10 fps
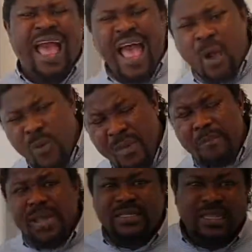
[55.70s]
Are we
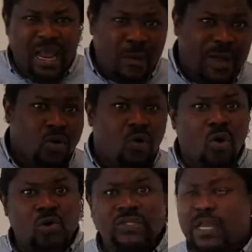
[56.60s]
meeting our
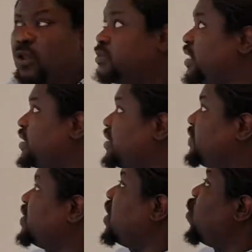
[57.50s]
goals and
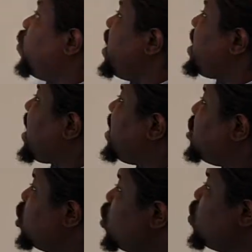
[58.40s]
objectives? We
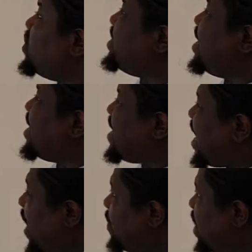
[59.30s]
can use
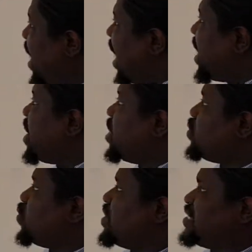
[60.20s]
KPI
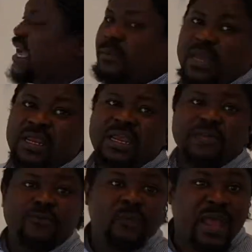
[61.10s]
to determine
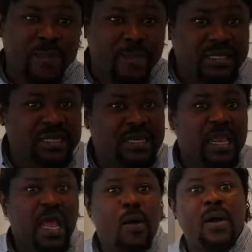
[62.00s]
if we are meeting
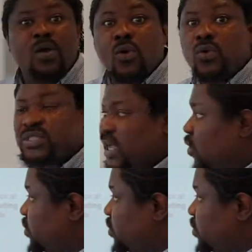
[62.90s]
our goals and